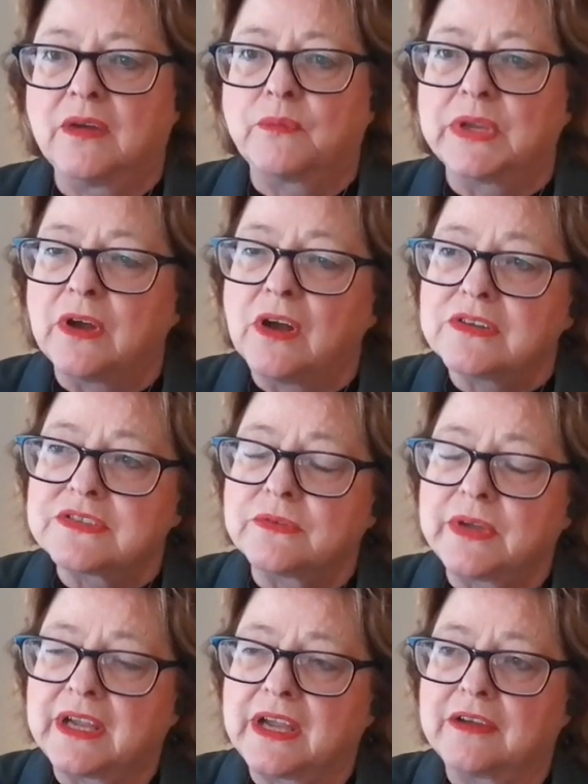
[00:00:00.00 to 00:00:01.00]
We also
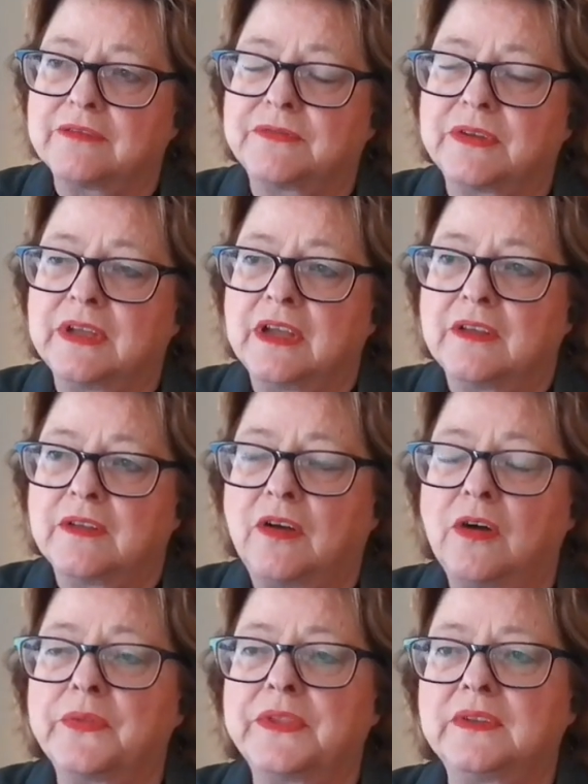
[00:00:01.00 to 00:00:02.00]
have all the